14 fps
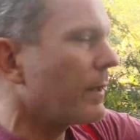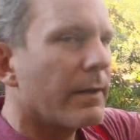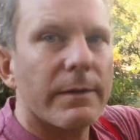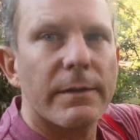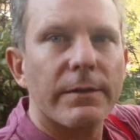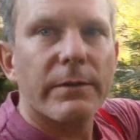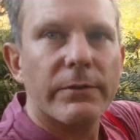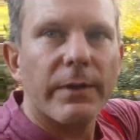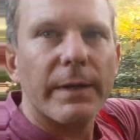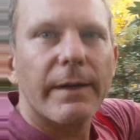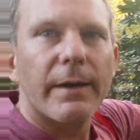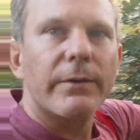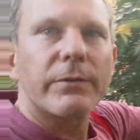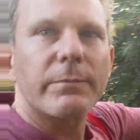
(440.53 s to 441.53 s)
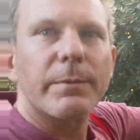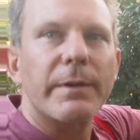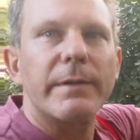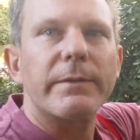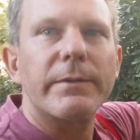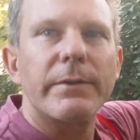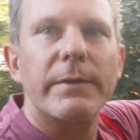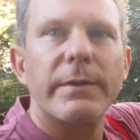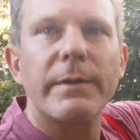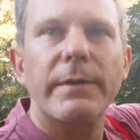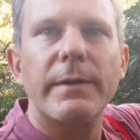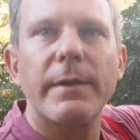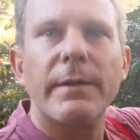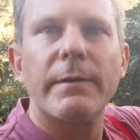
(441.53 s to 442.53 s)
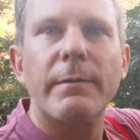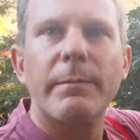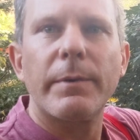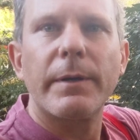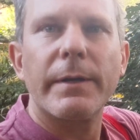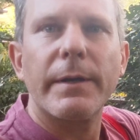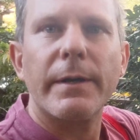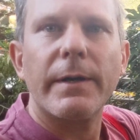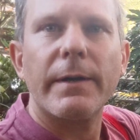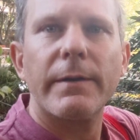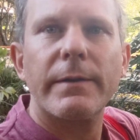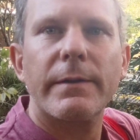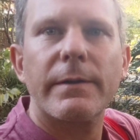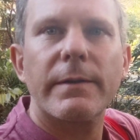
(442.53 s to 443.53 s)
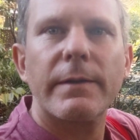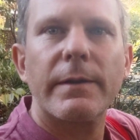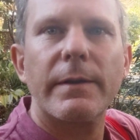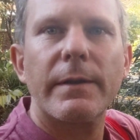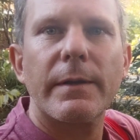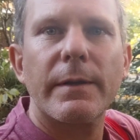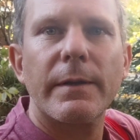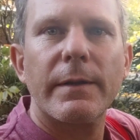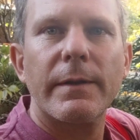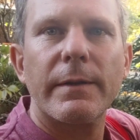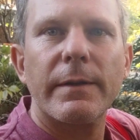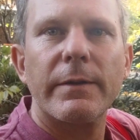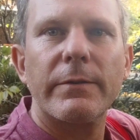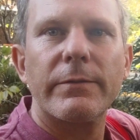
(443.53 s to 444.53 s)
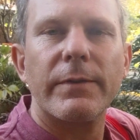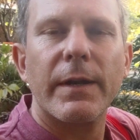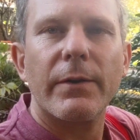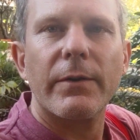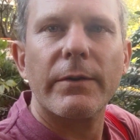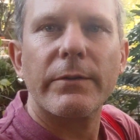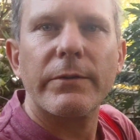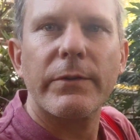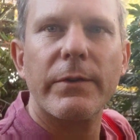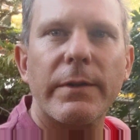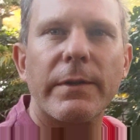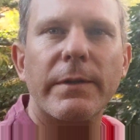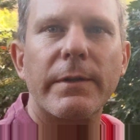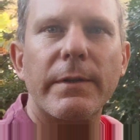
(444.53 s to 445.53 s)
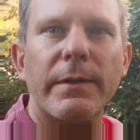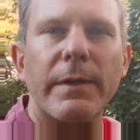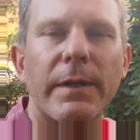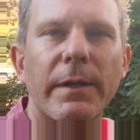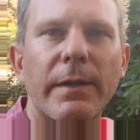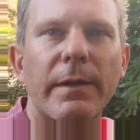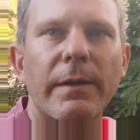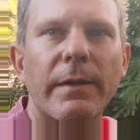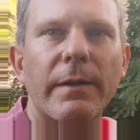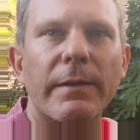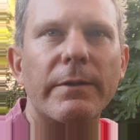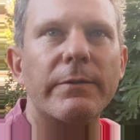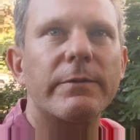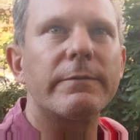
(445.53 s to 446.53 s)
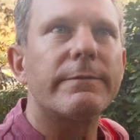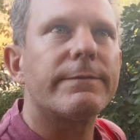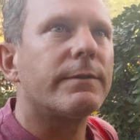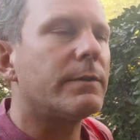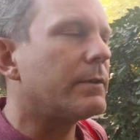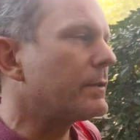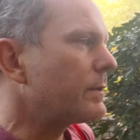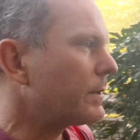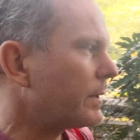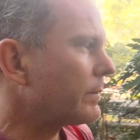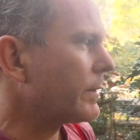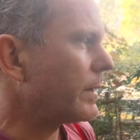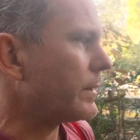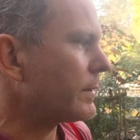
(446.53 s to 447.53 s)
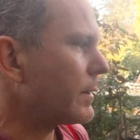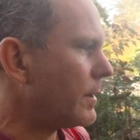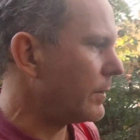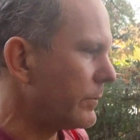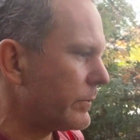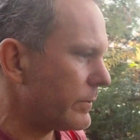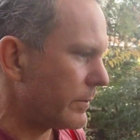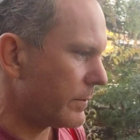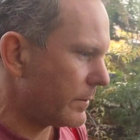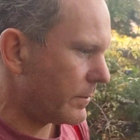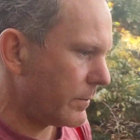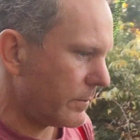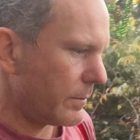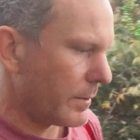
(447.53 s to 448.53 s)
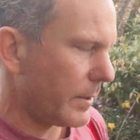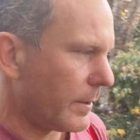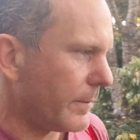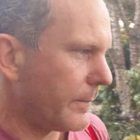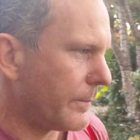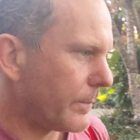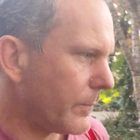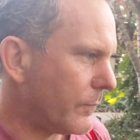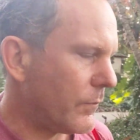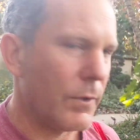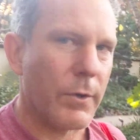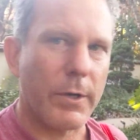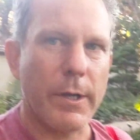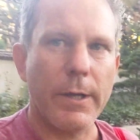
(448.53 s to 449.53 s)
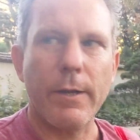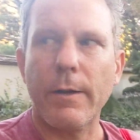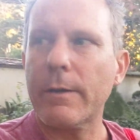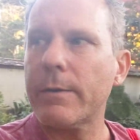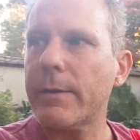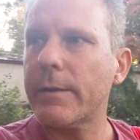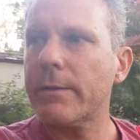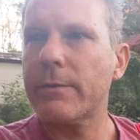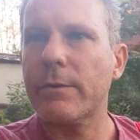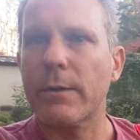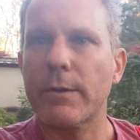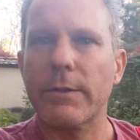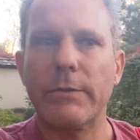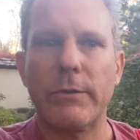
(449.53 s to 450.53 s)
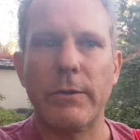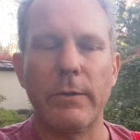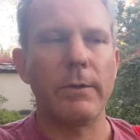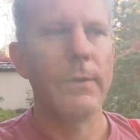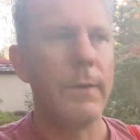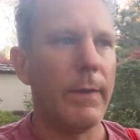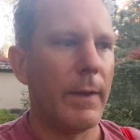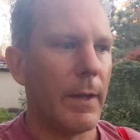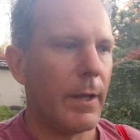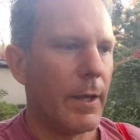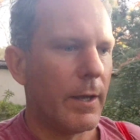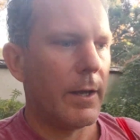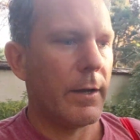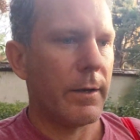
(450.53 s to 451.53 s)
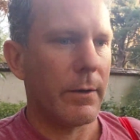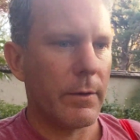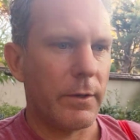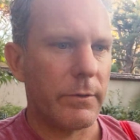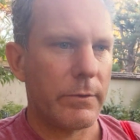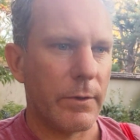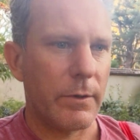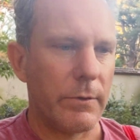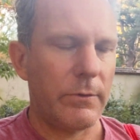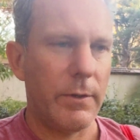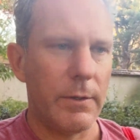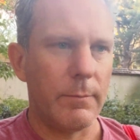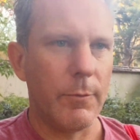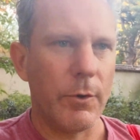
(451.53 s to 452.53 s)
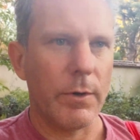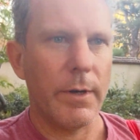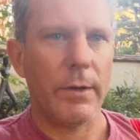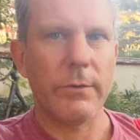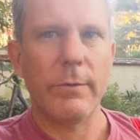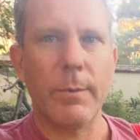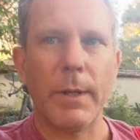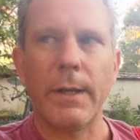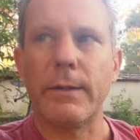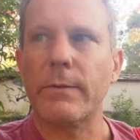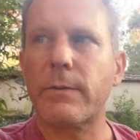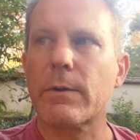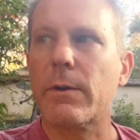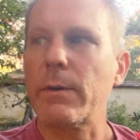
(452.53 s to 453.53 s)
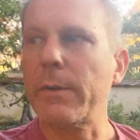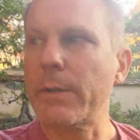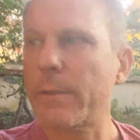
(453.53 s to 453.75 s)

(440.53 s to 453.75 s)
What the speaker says: It looks like a house plant, but nice flowers, nice and full. We're getting close to Florida here in Georgia, so we're going to start seeing more house plants growing